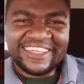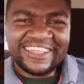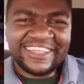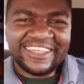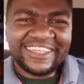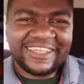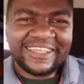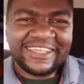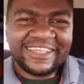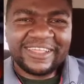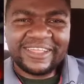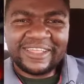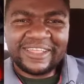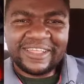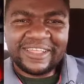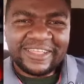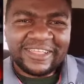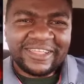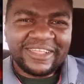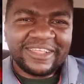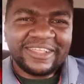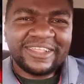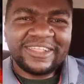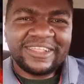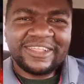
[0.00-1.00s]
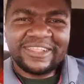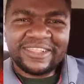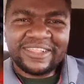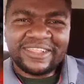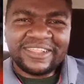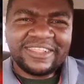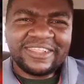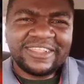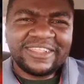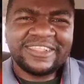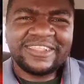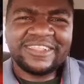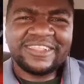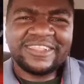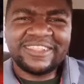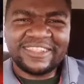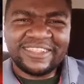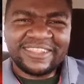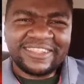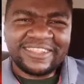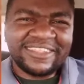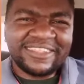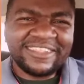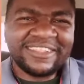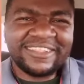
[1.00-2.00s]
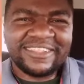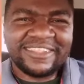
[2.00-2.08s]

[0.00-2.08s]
Fizzing, that's the way I input.